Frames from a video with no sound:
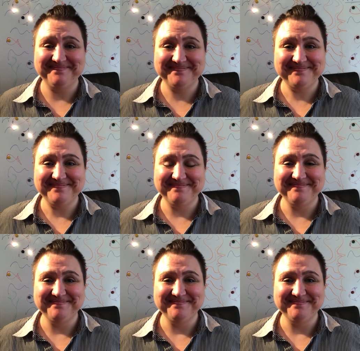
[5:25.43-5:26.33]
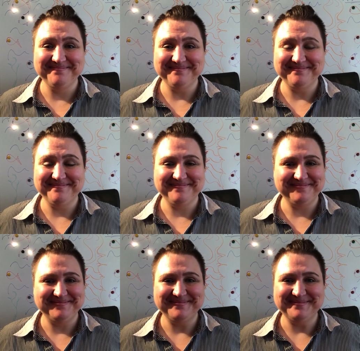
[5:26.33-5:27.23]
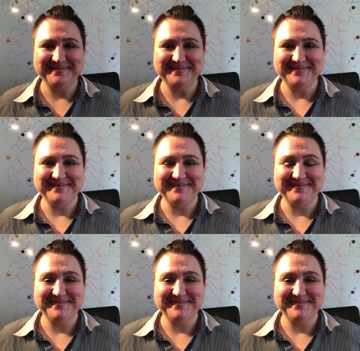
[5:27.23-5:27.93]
(silence)